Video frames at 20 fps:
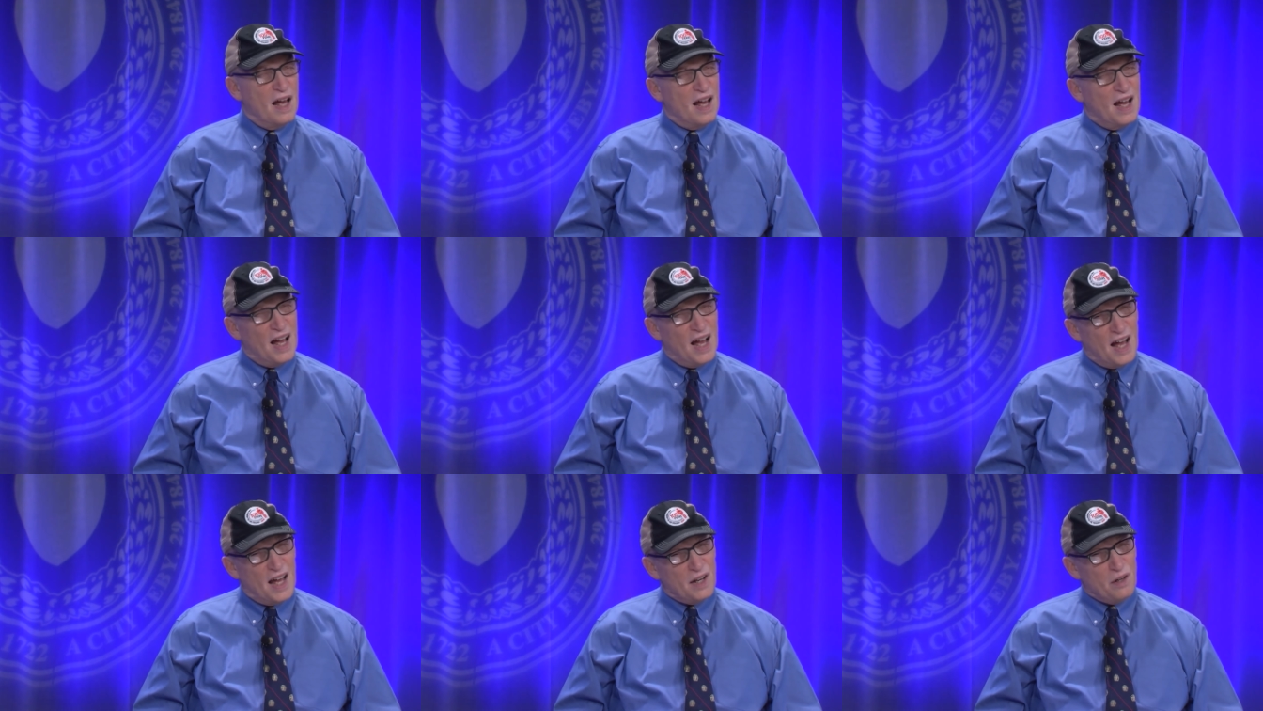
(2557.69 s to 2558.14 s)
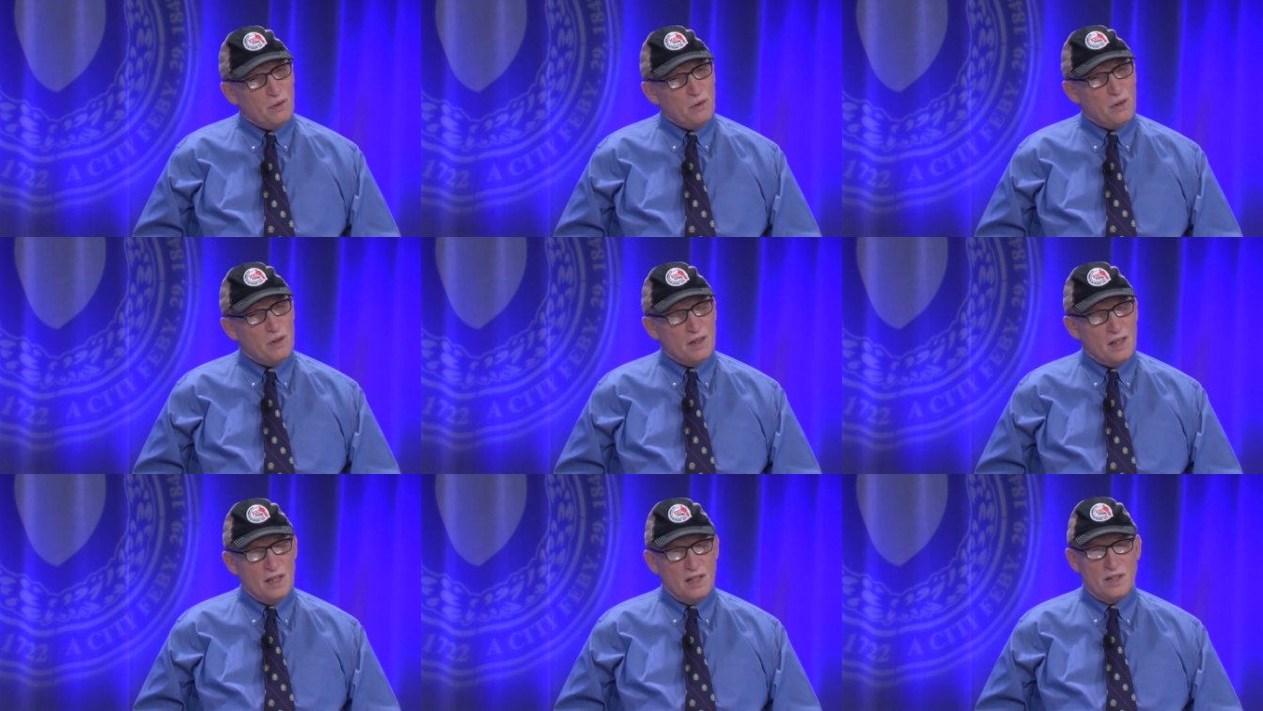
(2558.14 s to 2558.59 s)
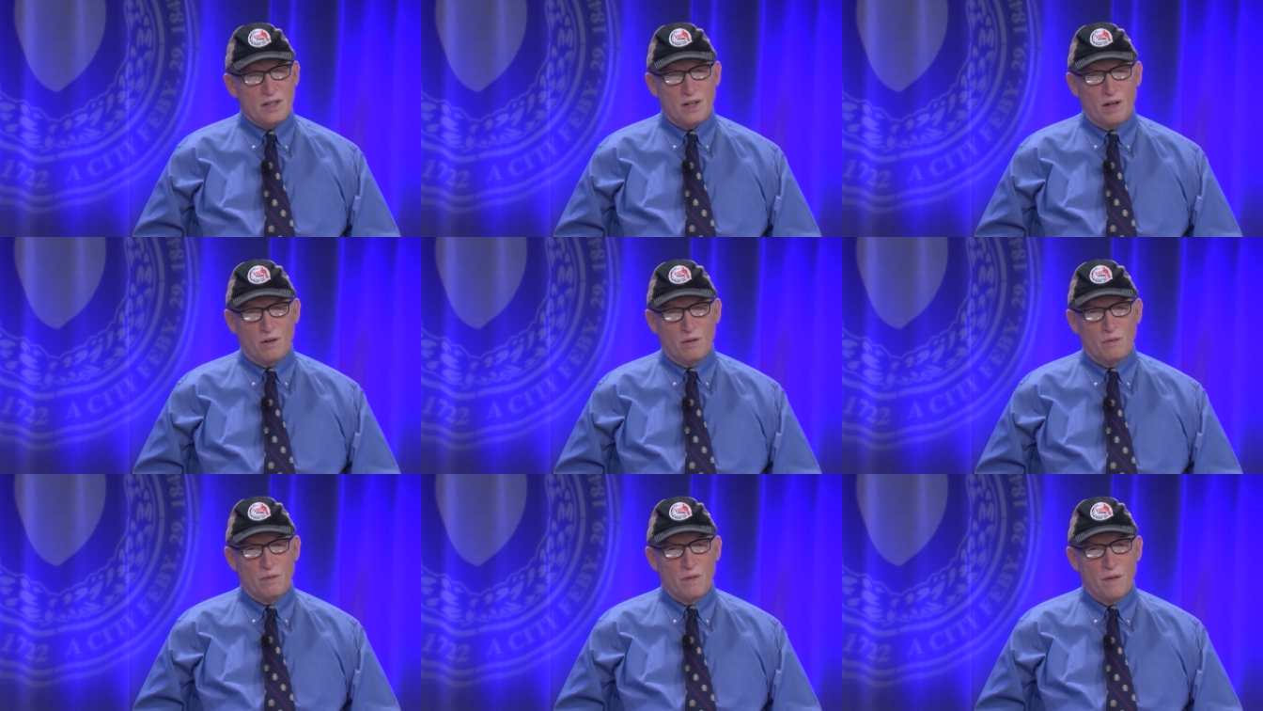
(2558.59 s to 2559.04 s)
I don't think
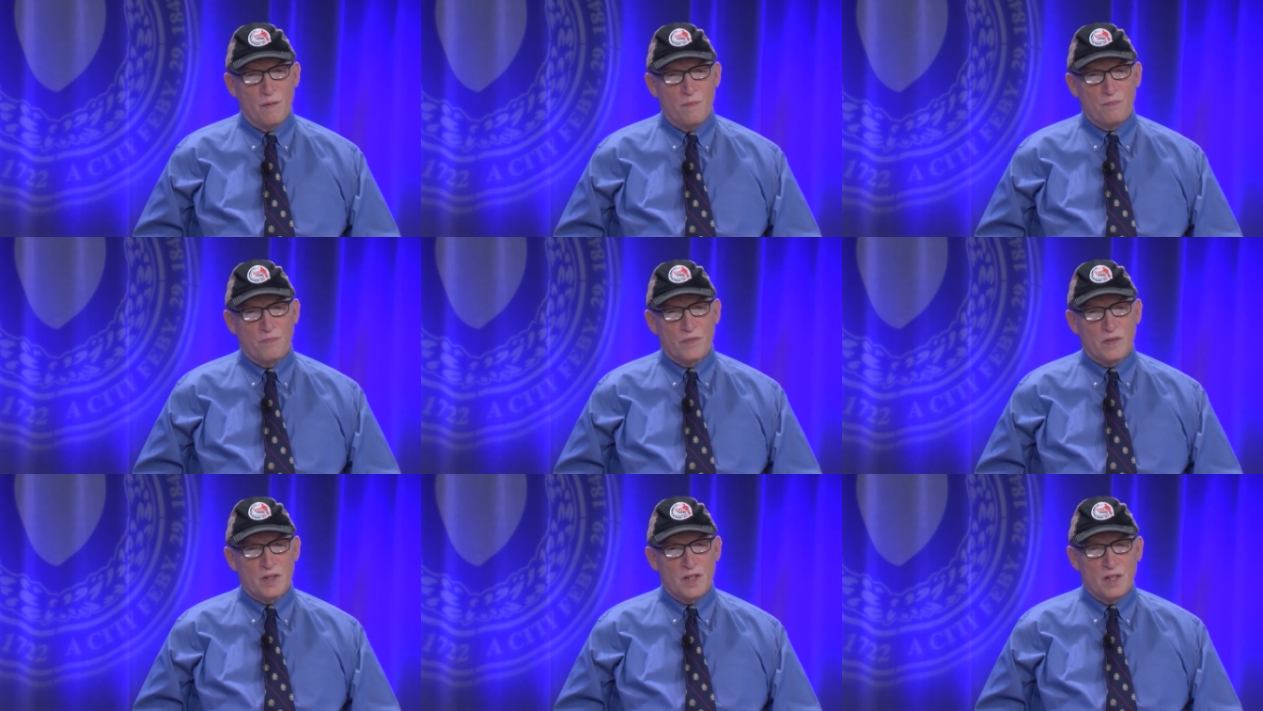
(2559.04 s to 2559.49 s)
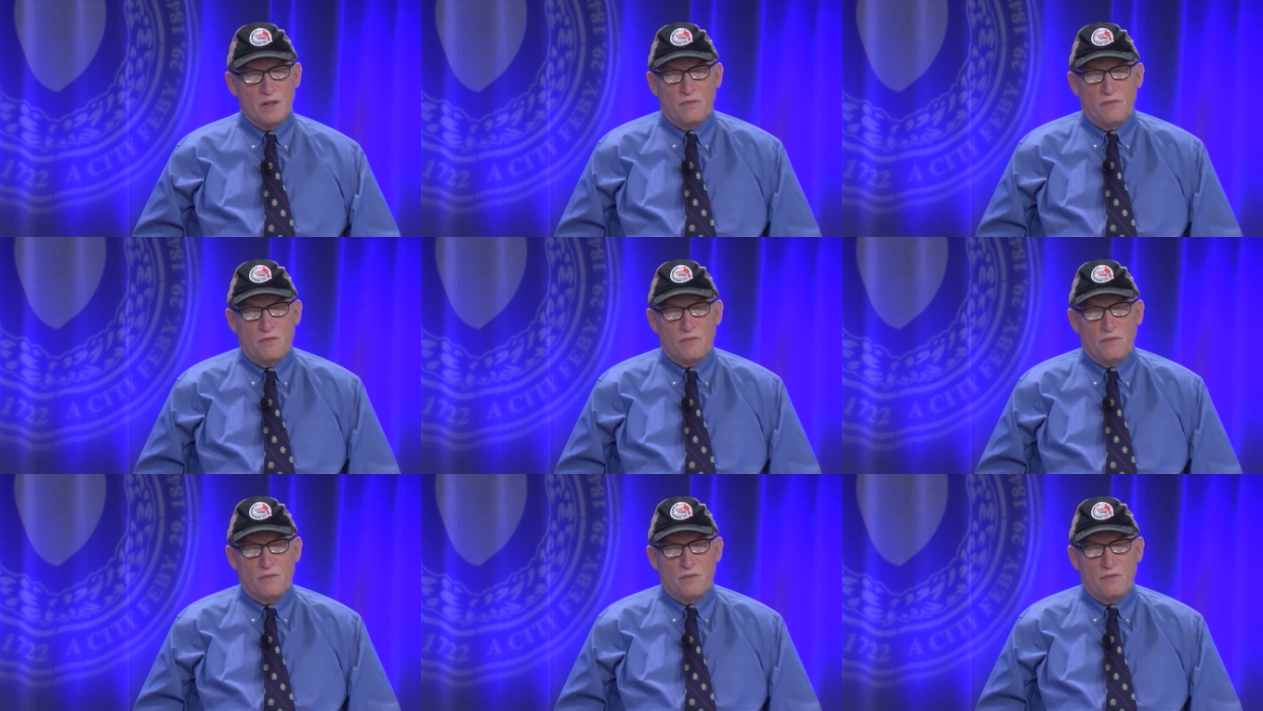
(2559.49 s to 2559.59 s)
so. See, the